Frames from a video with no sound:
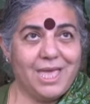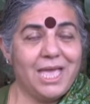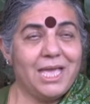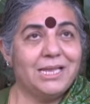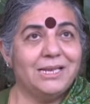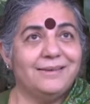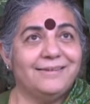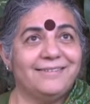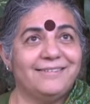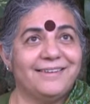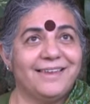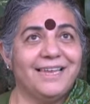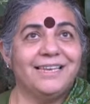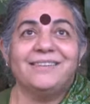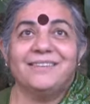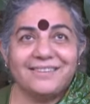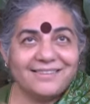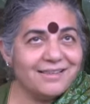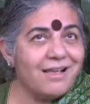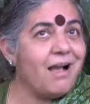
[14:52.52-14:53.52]
And
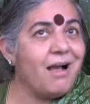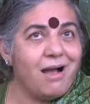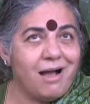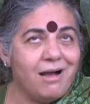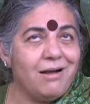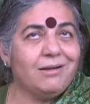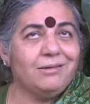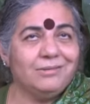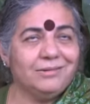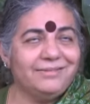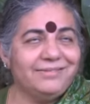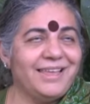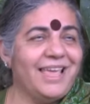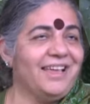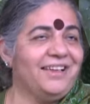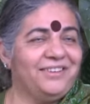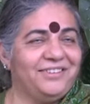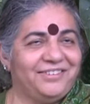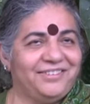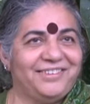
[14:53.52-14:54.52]
it is a
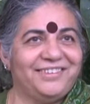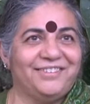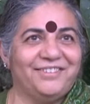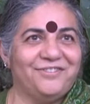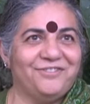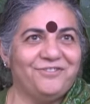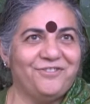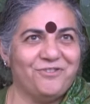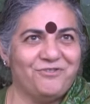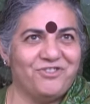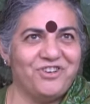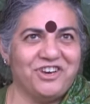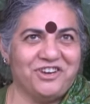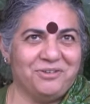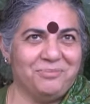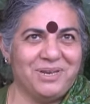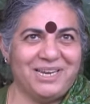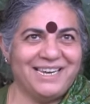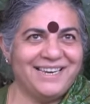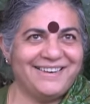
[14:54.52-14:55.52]
text for
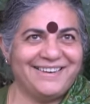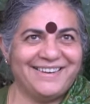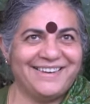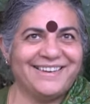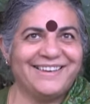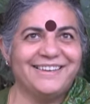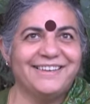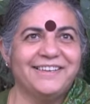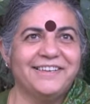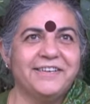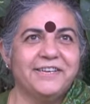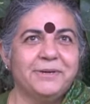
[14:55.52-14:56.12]
freedom in India.